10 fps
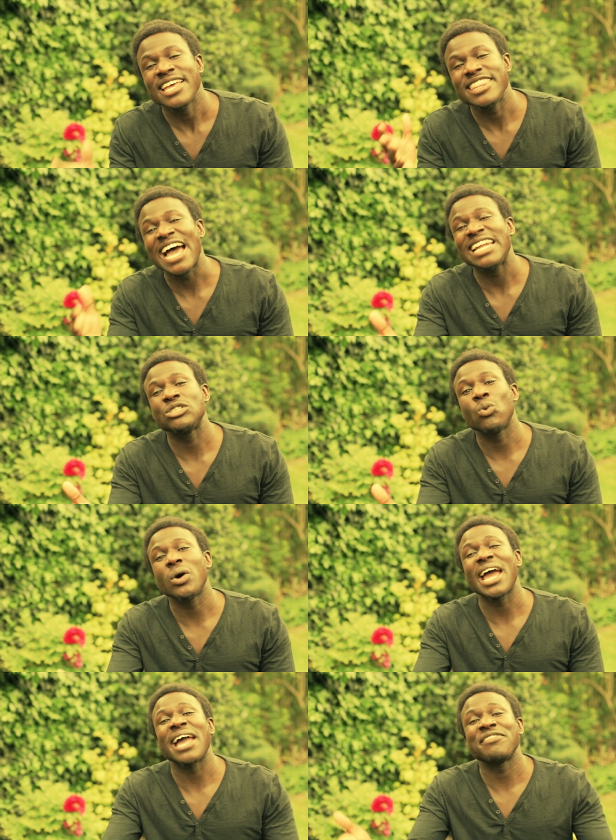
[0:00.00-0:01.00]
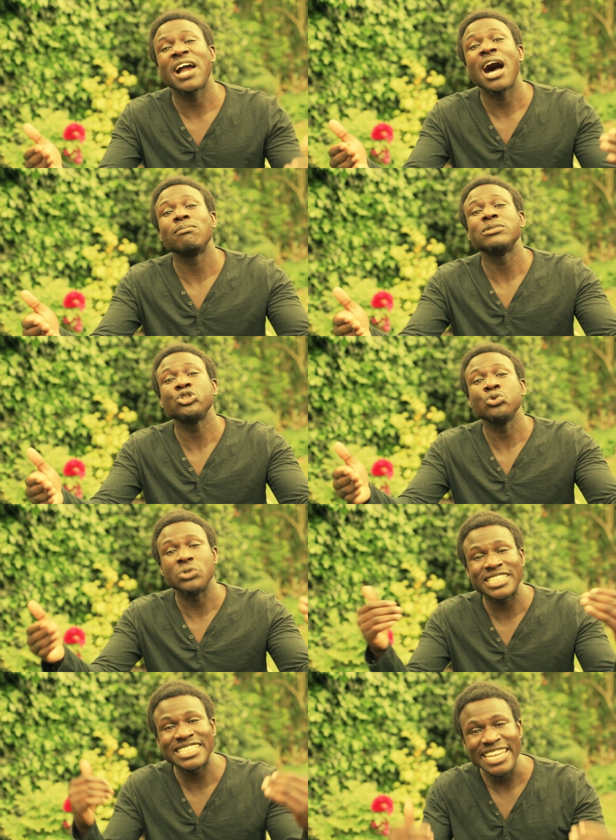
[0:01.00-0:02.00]
That is what I have come to
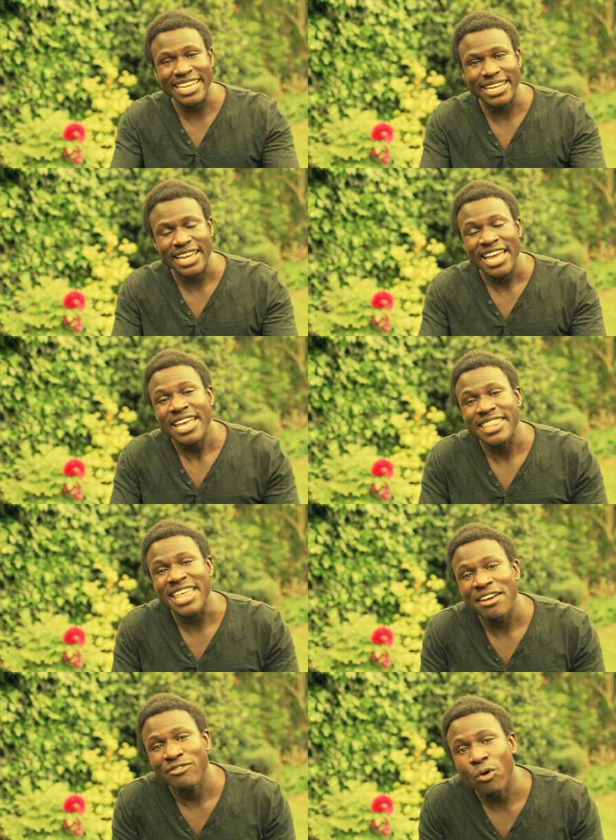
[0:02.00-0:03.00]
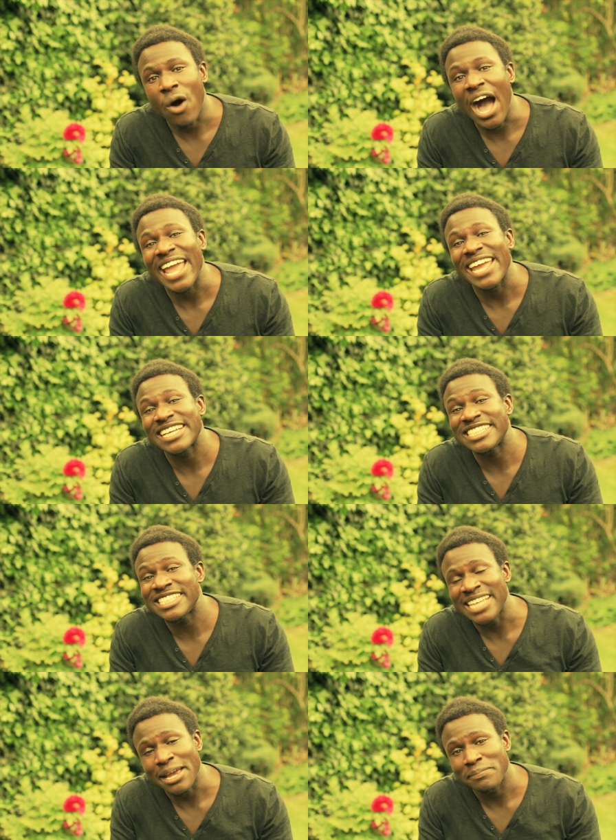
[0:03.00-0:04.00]
see. Therefore, I
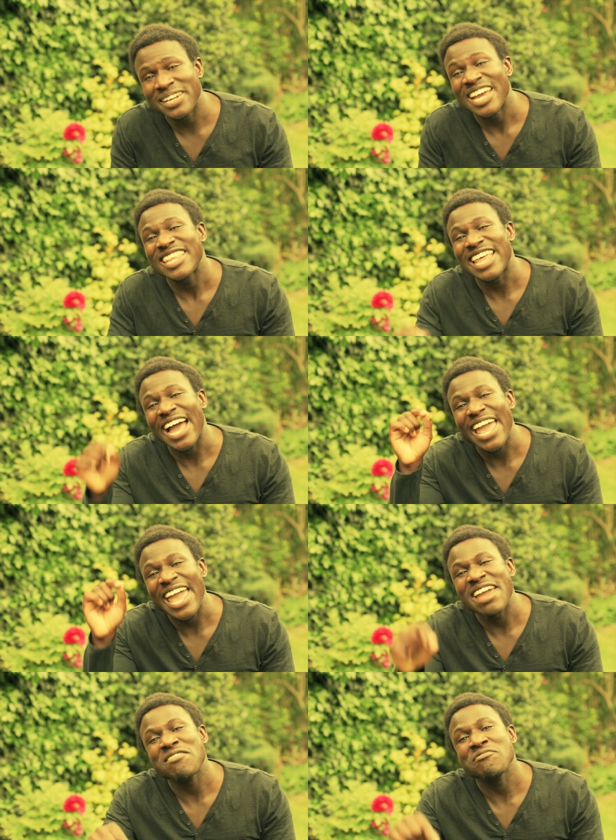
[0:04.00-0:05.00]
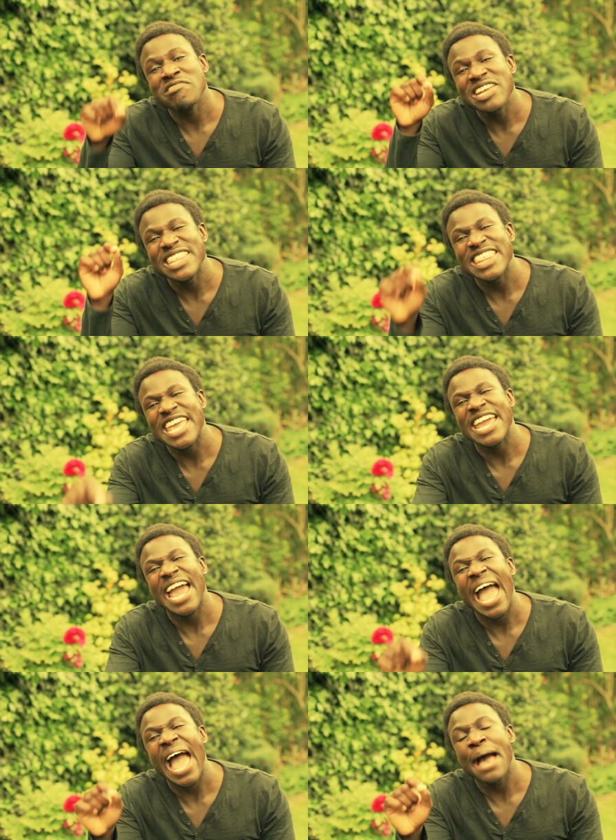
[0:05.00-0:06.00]
accept everything
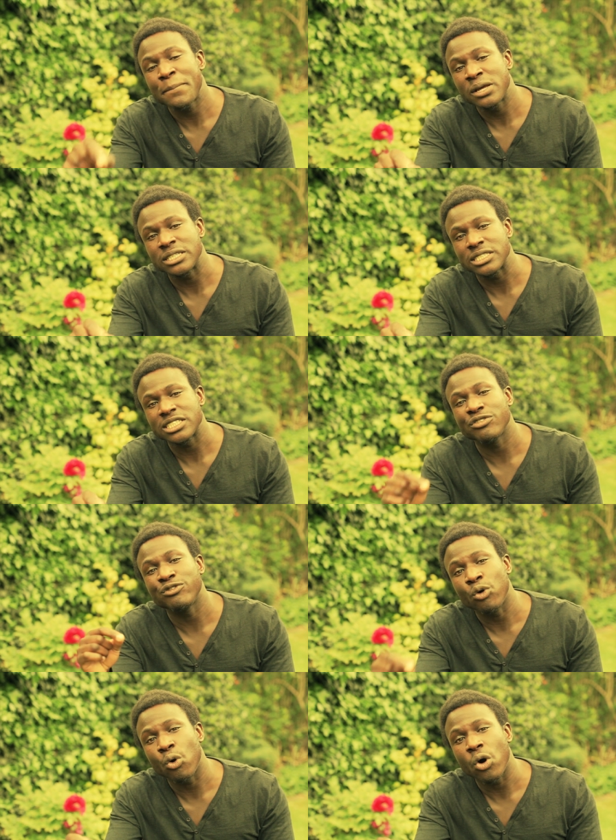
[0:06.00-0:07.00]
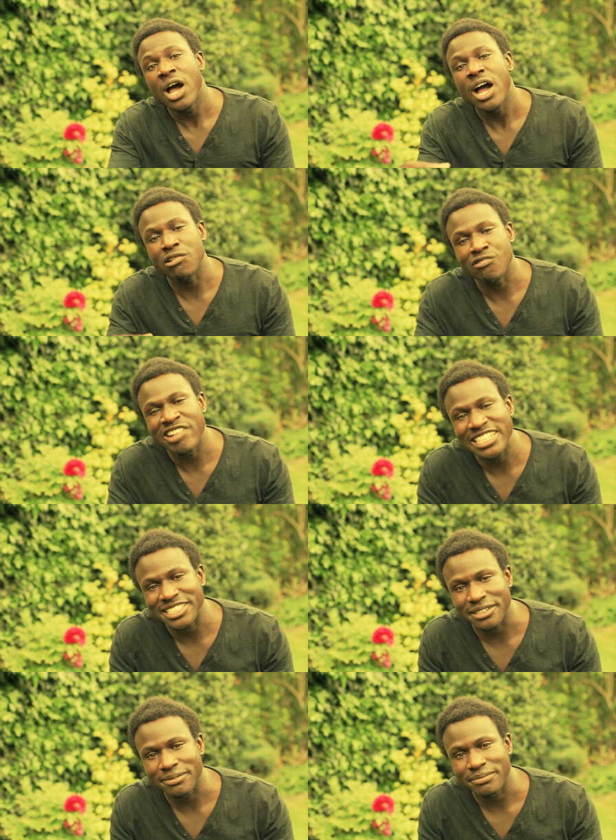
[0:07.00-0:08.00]
happens for a reason.